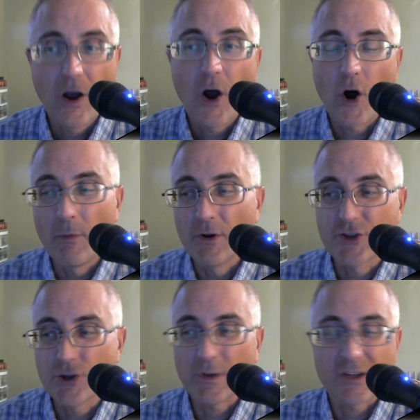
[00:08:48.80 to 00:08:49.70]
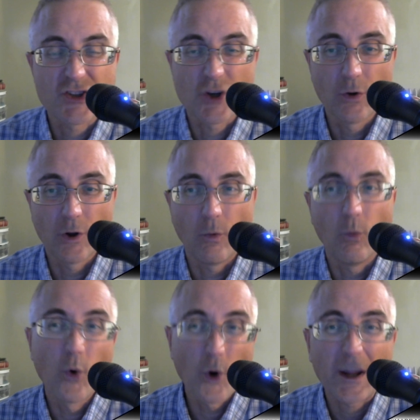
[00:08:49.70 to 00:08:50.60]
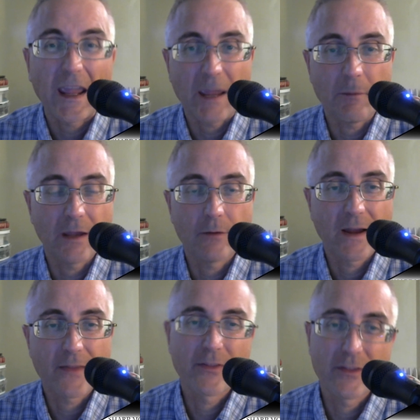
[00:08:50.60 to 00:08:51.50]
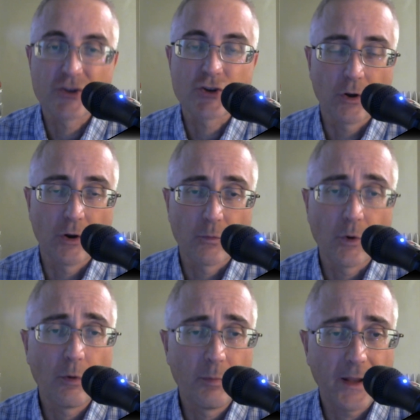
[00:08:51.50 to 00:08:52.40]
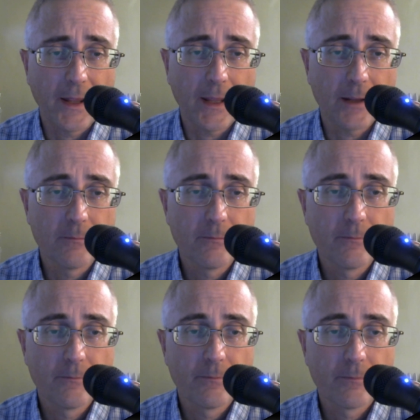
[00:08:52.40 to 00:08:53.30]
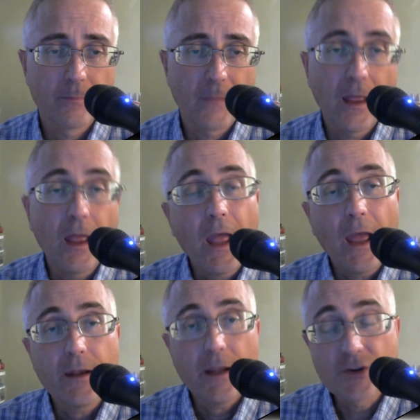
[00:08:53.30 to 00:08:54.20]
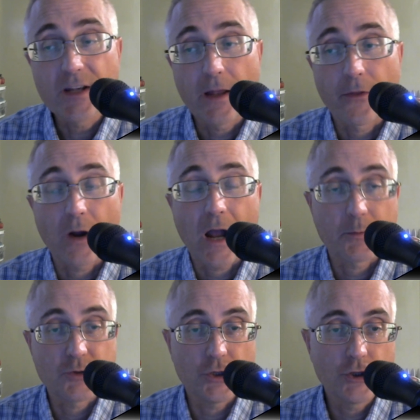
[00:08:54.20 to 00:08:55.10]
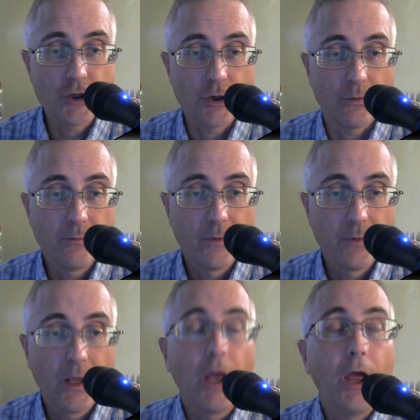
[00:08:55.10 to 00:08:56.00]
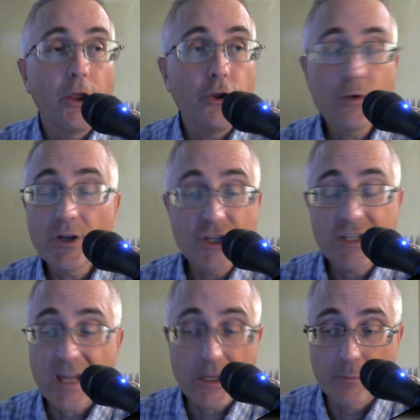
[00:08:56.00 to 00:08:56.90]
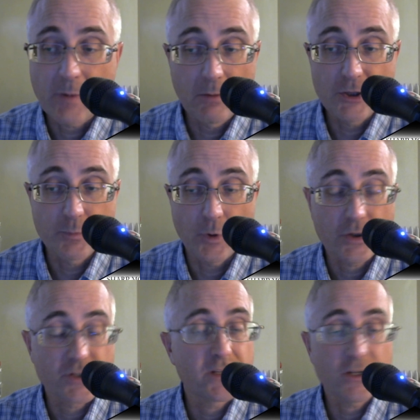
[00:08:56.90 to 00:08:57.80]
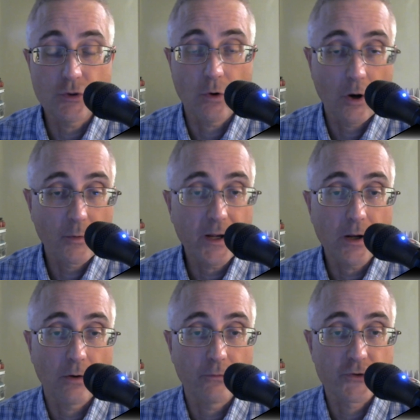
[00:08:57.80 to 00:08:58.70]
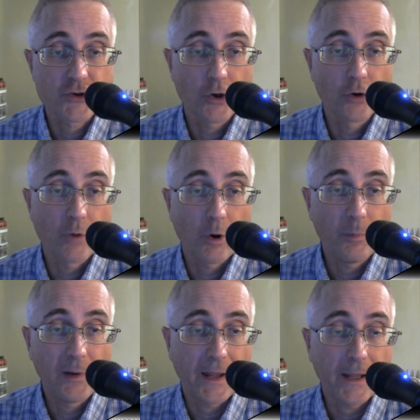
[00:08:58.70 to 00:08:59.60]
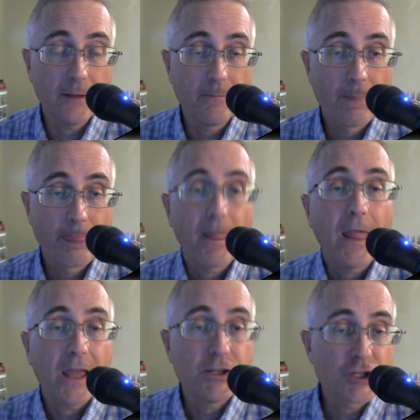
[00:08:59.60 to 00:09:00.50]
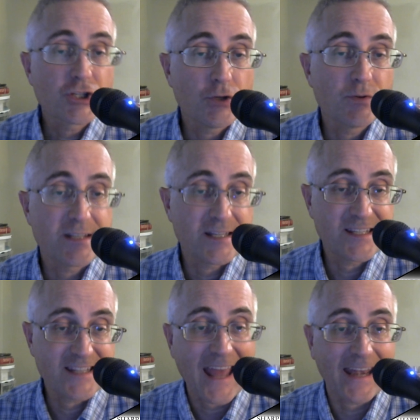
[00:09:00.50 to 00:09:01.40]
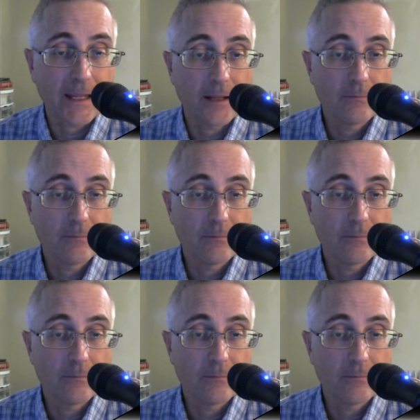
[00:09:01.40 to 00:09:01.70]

almost doing solo wargaming rather than solo role playing. Here's another option too. You can just take your published books, things you already own for solo role playing, and just use the setting.